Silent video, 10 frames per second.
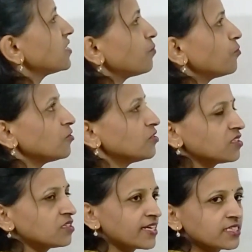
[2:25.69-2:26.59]
Suppose
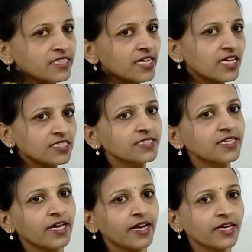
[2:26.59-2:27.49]
test class is
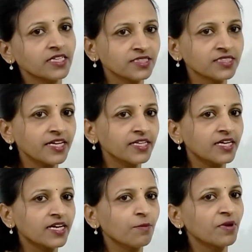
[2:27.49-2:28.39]
there, and inside
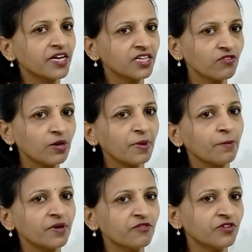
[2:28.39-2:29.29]
that I am writing one
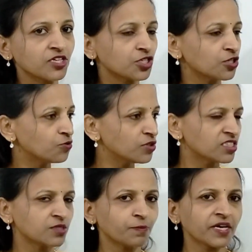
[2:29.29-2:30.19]
member function to
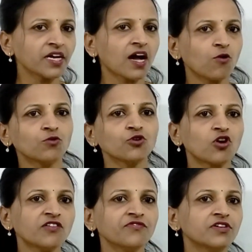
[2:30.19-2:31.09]
display count
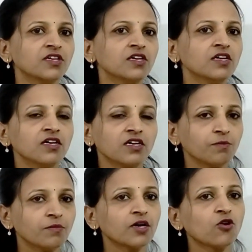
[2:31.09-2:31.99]
of
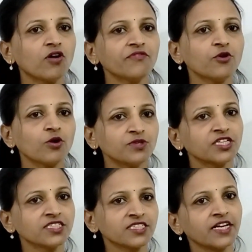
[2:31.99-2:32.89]
number of
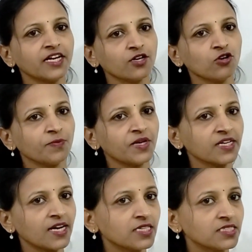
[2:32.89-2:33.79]
objects created of
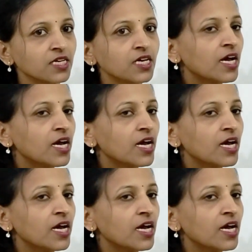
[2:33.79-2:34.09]
that class.